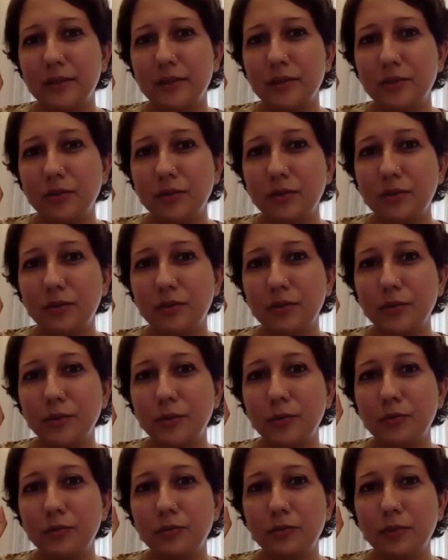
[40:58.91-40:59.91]
So
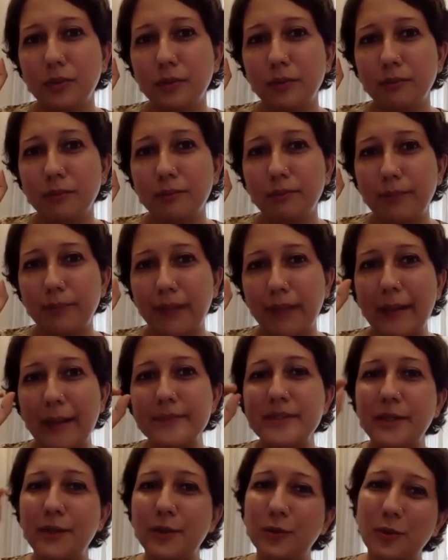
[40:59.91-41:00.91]
you perhaps
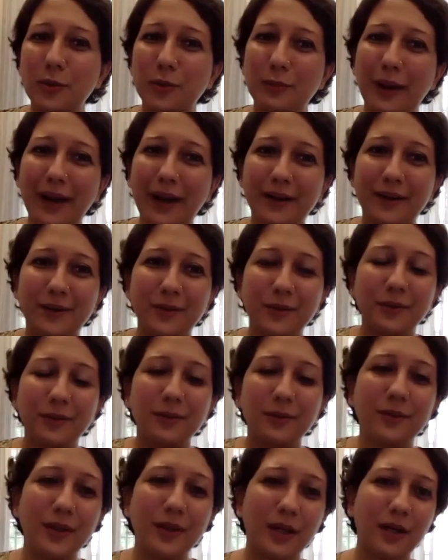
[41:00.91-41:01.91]
need to go back
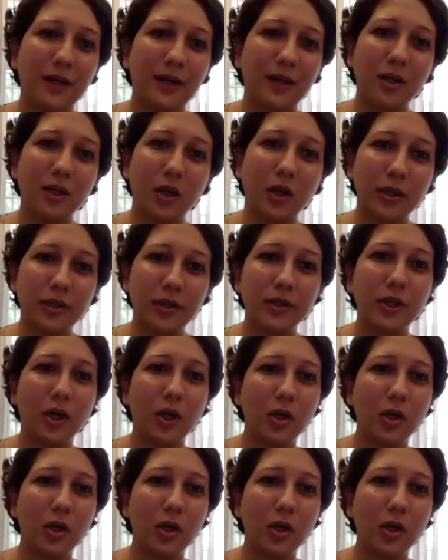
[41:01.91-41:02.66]
to your